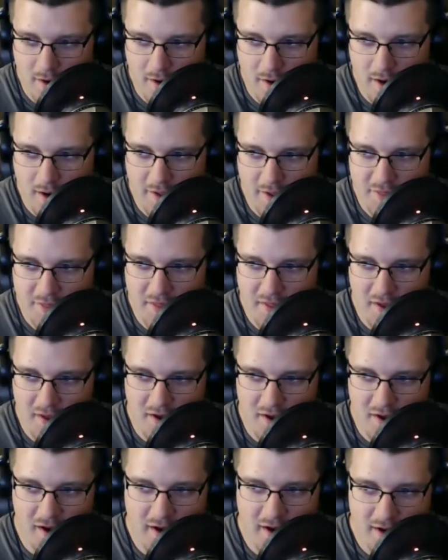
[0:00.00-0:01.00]
All
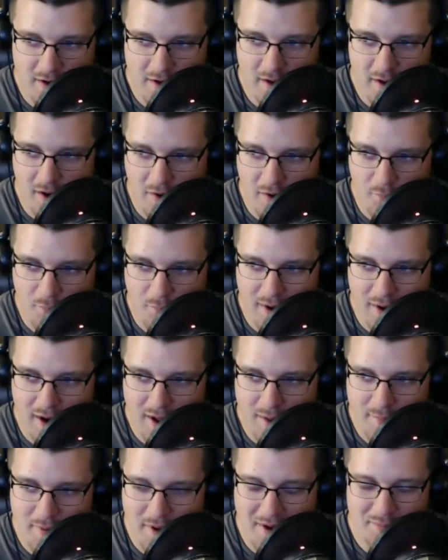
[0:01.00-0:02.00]
right. When
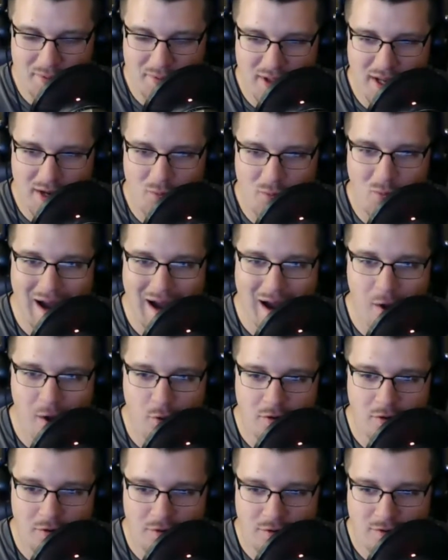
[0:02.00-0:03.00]
I'm not playing WoW,
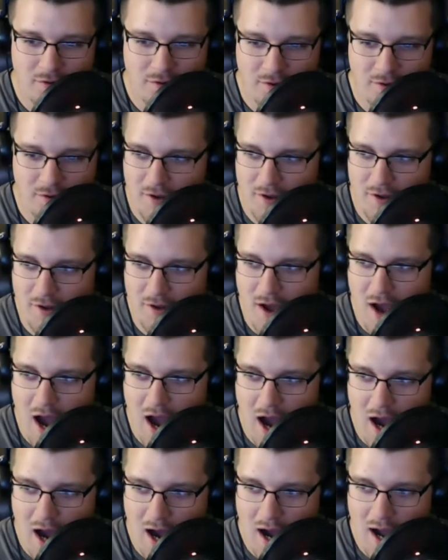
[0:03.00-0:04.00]

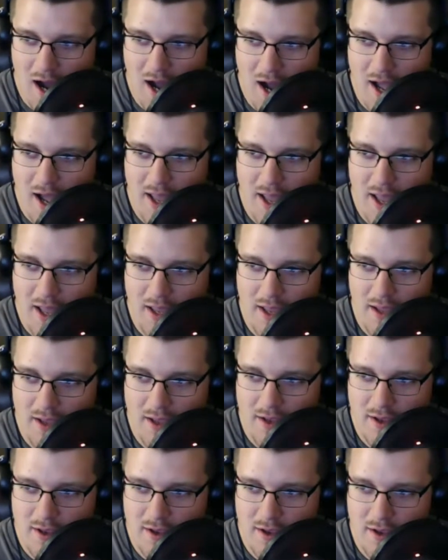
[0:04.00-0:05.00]
I
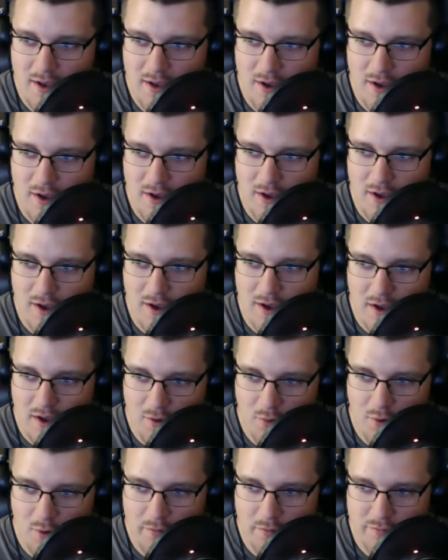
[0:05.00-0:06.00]

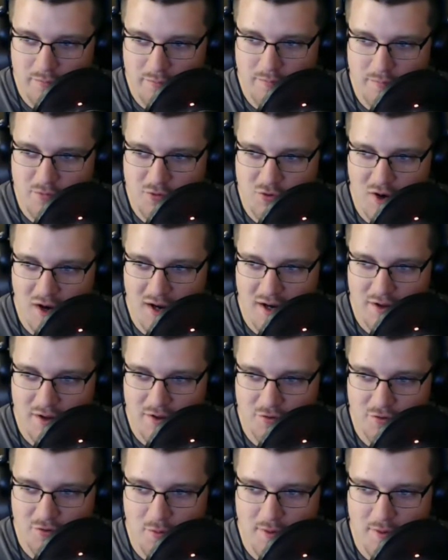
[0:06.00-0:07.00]
will try to
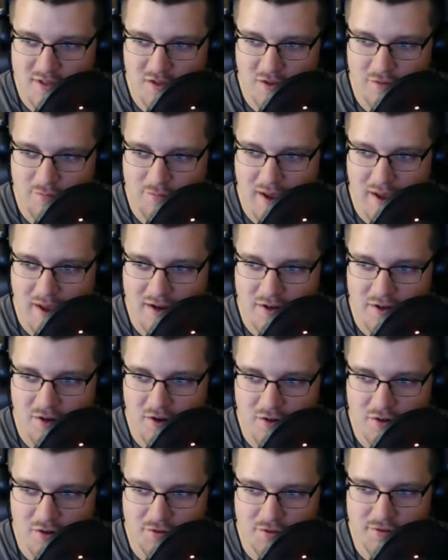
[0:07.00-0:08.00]
throw myself back into
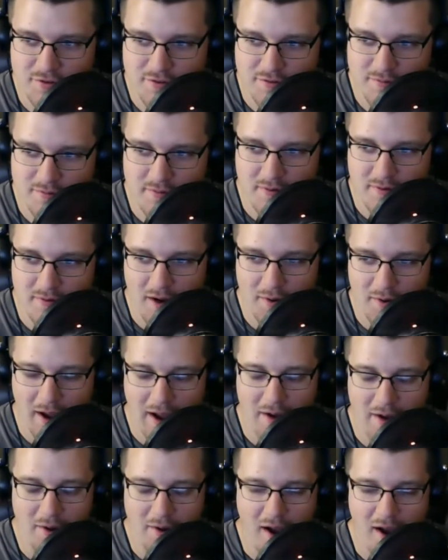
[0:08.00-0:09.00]
Dark Souls.
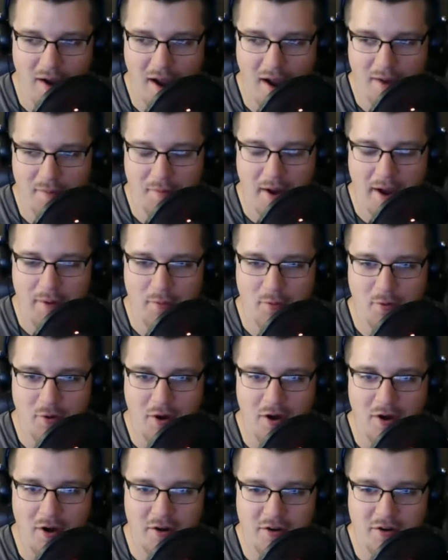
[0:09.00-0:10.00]
I will
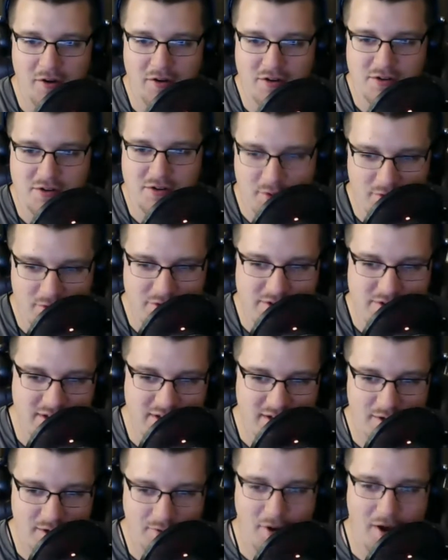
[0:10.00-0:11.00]
conquer Smoke Ornstein.
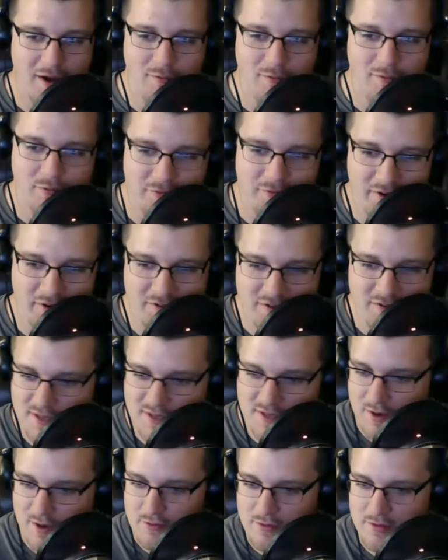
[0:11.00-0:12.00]
I will figure this
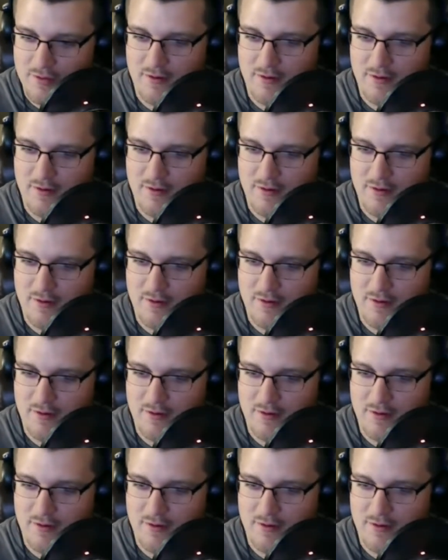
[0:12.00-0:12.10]
out.